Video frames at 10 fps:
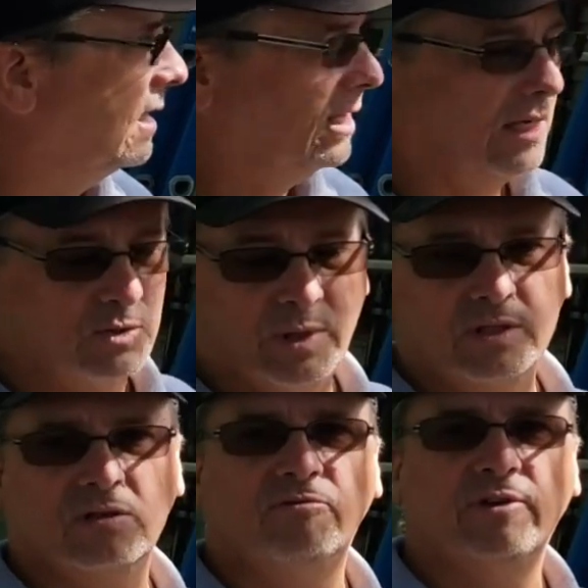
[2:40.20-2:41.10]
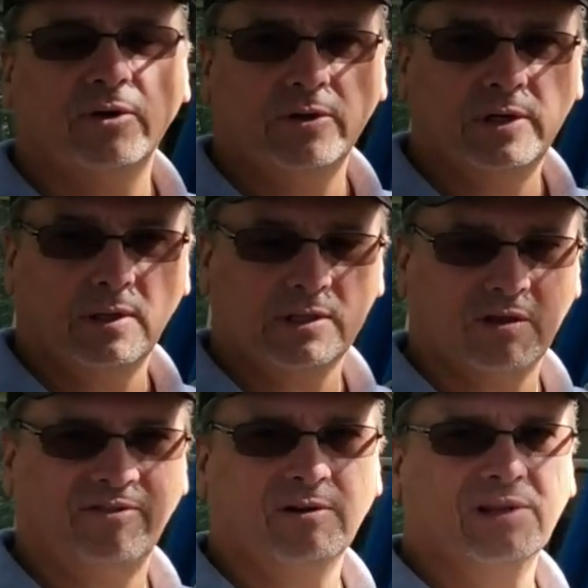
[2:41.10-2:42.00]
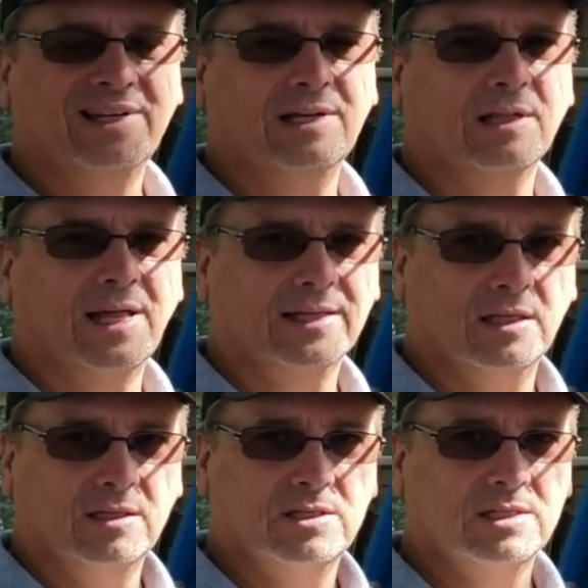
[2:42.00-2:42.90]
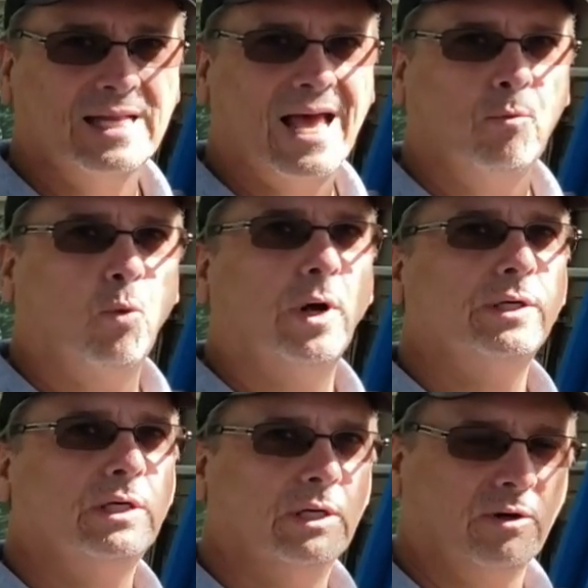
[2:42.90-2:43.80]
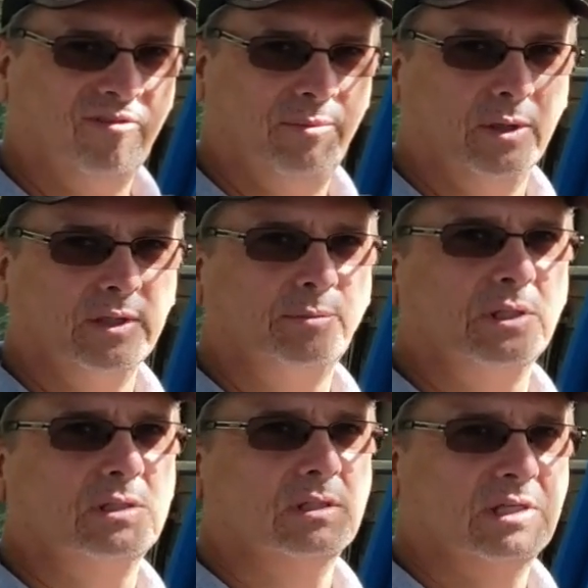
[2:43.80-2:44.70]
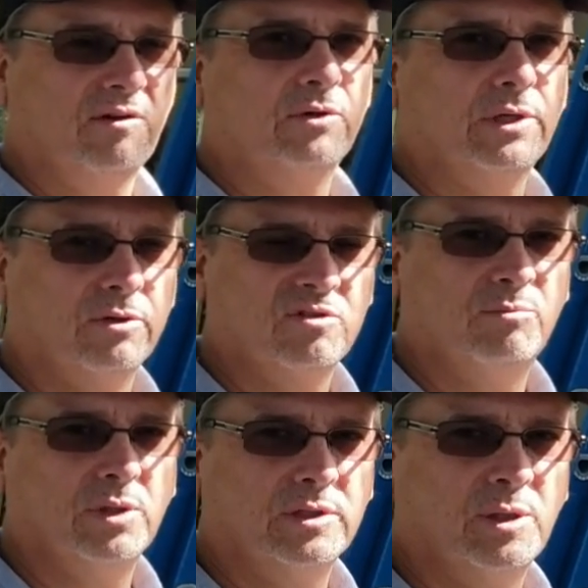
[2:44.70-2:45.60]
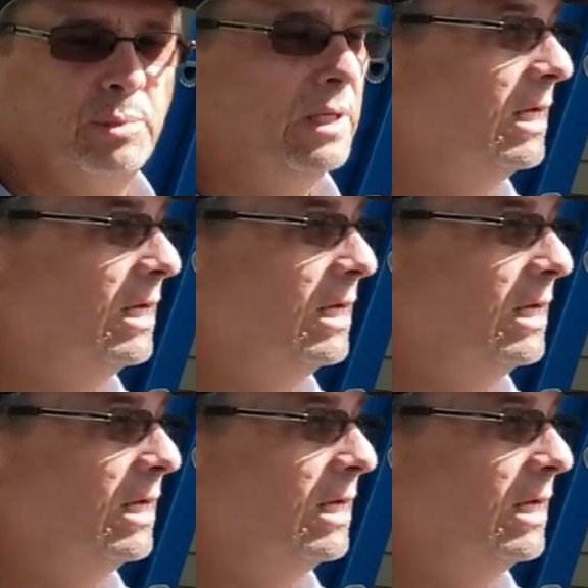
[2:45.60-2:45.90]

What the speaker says: has been severely neglected. This is not 1 year of buildup, this is several years of buildup.